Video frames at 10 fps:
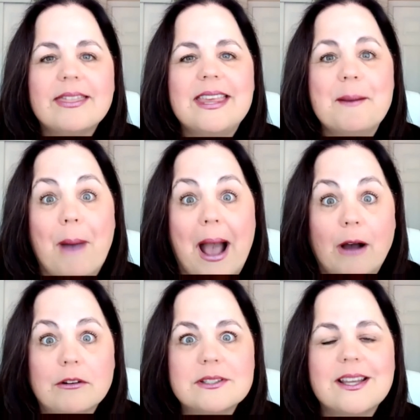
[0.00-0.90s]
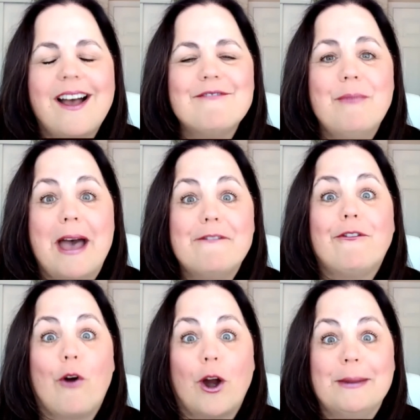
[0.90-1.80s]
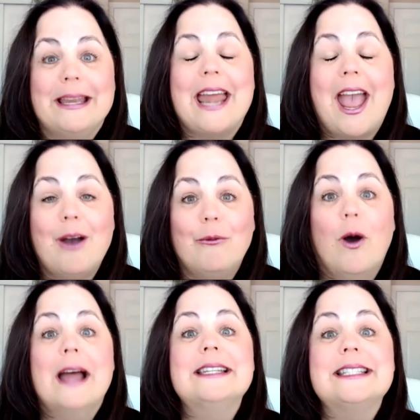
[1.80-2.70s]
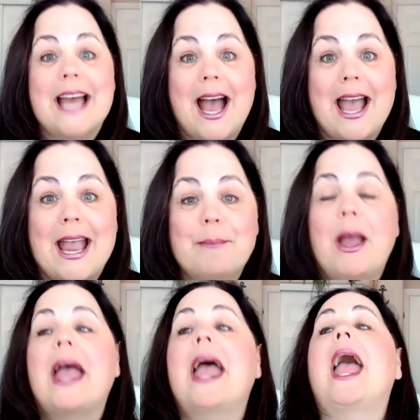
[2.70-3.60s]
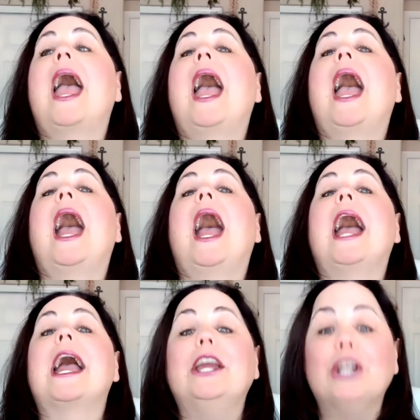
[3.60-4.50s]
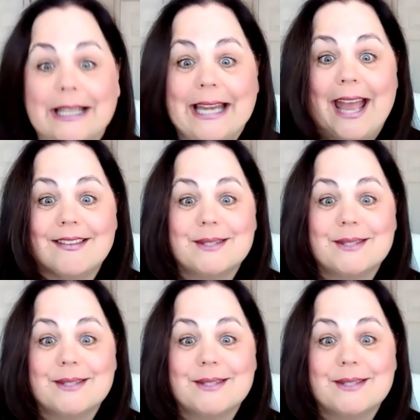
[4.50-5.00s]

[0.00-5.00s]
the amount of metformin at one time, you're going to have